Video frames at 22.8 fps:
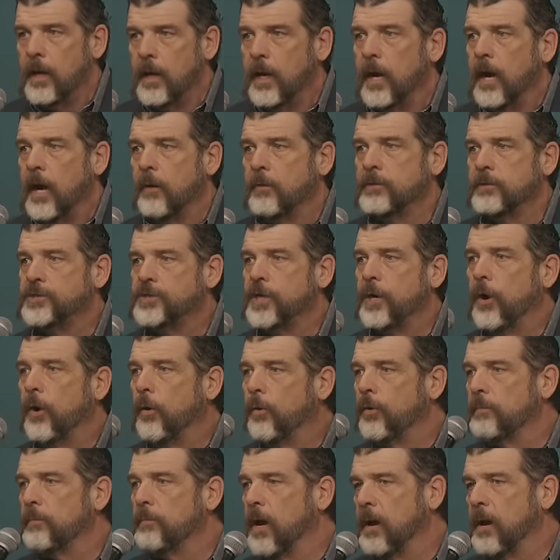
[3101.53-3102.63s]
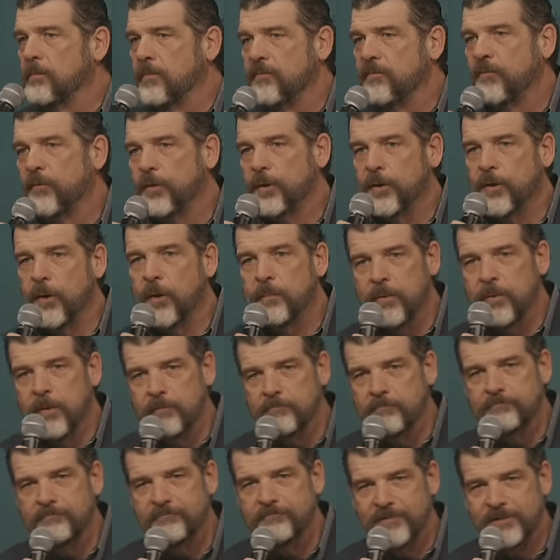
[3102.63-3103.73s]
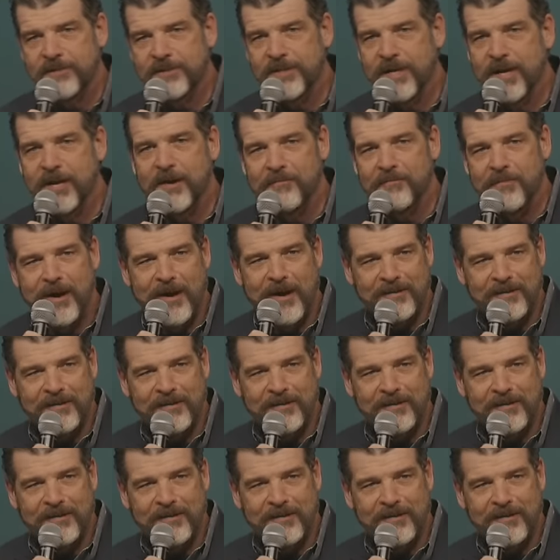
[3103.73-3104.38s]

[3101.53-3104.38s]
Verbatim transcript: I want you to hold them up before you open them. Just take them out.